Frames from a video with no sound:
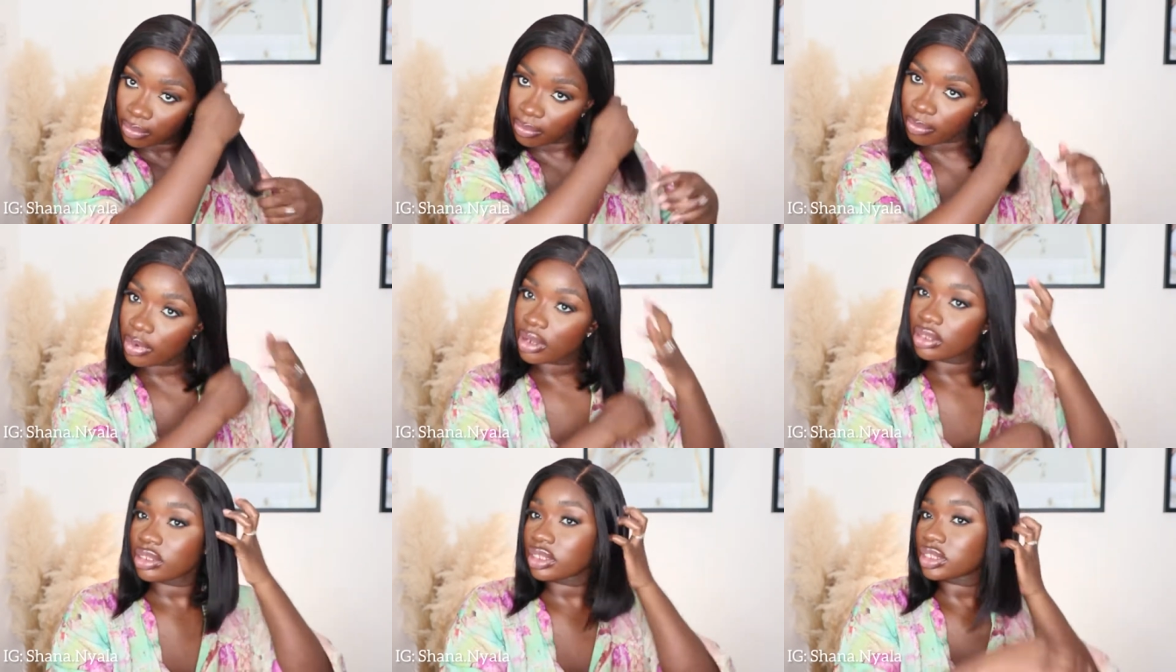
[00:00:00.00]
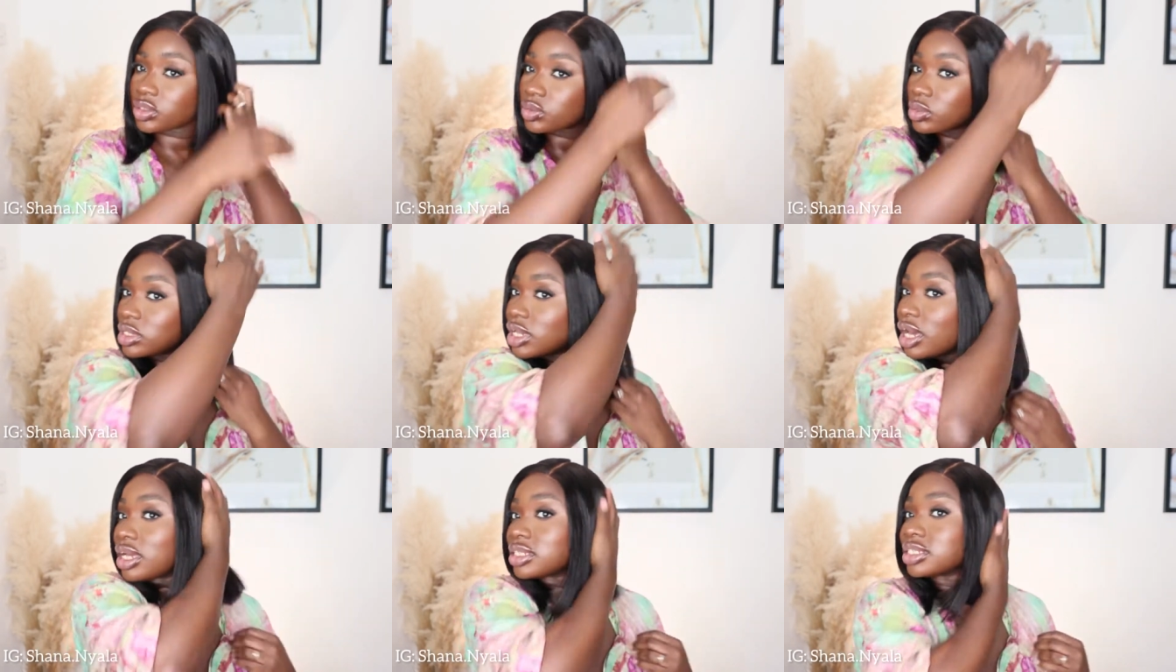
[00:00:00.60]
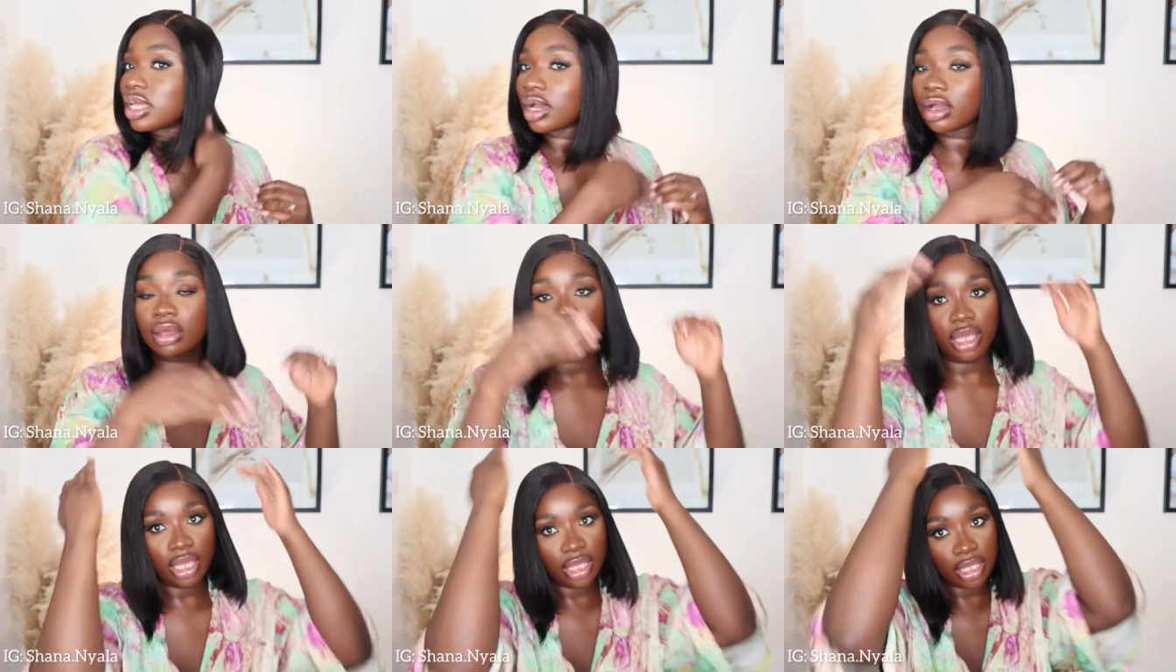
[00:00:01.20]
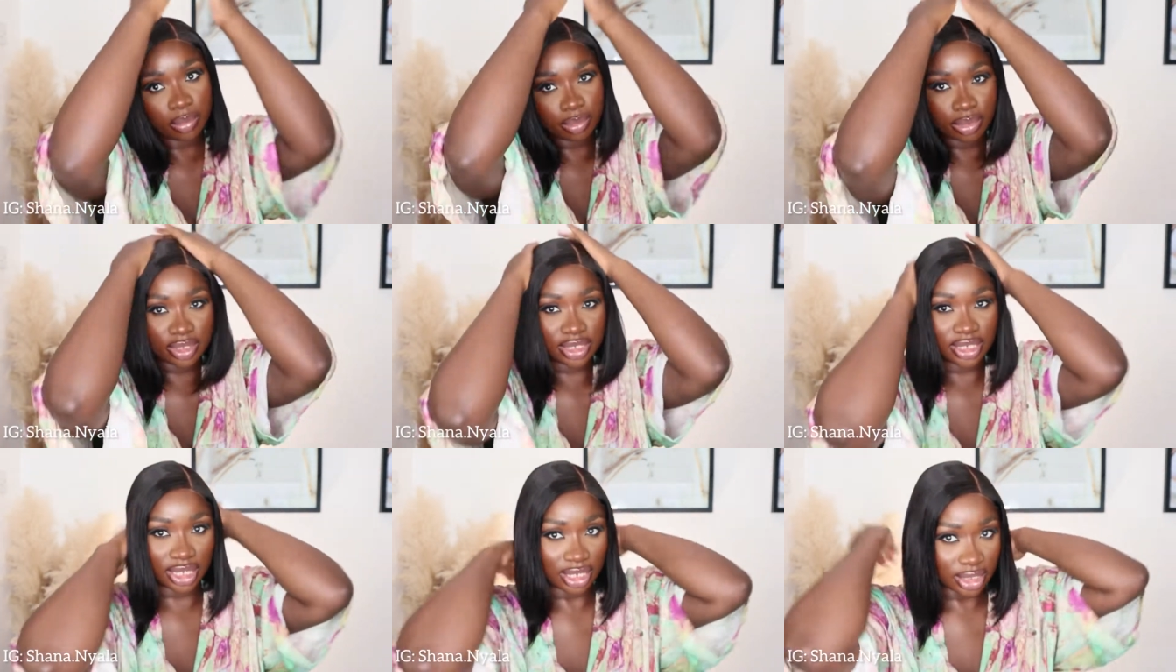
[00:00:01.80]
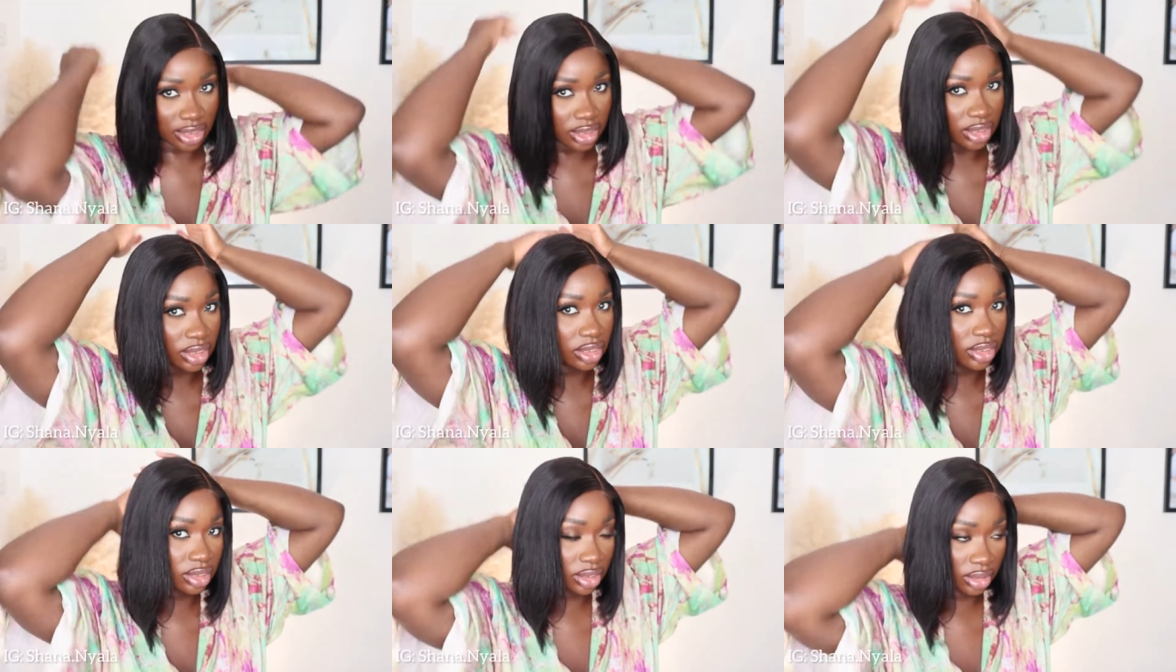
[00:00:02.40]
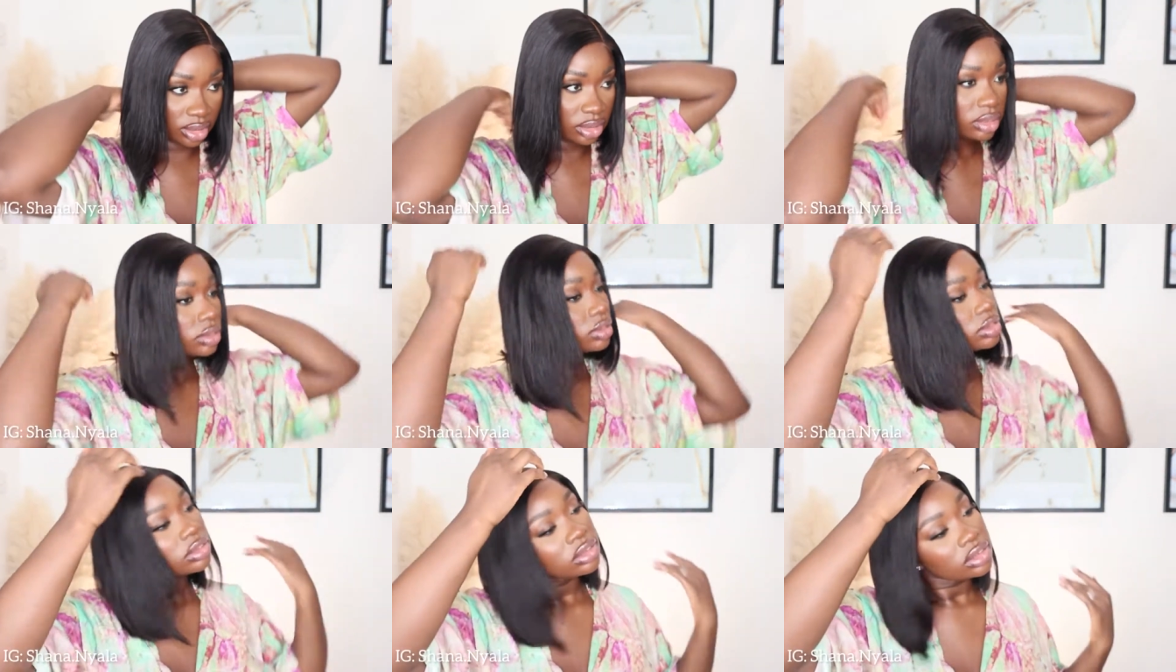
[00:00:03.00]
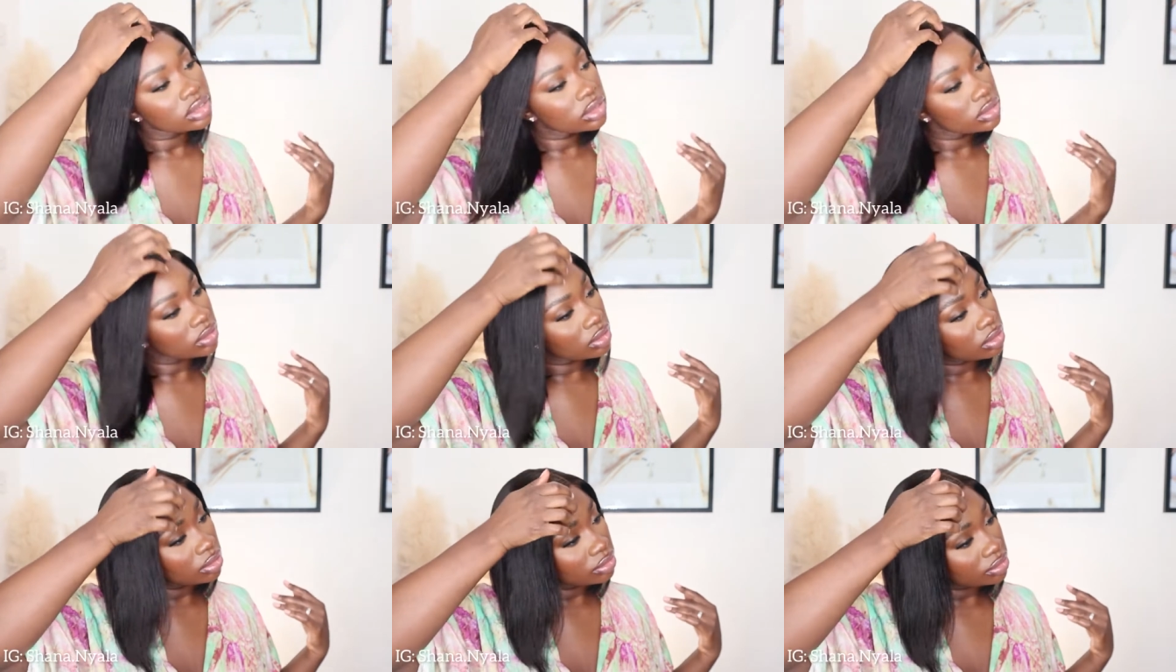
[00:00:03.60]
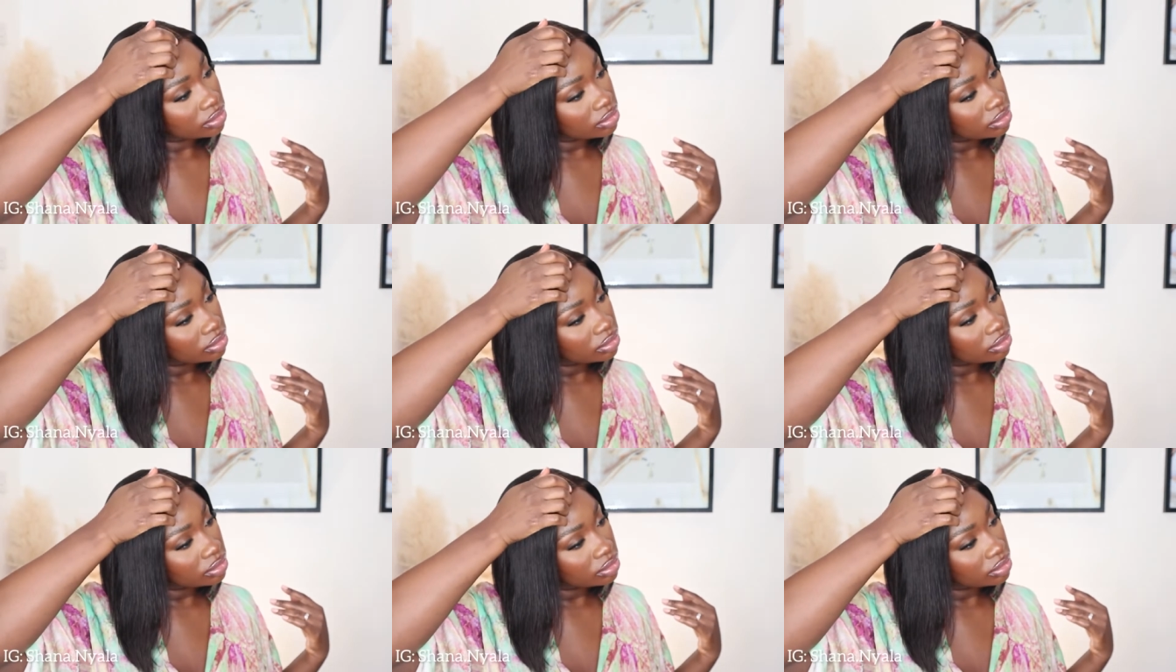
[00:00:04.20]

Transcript: but this one has like a heat protecting sort of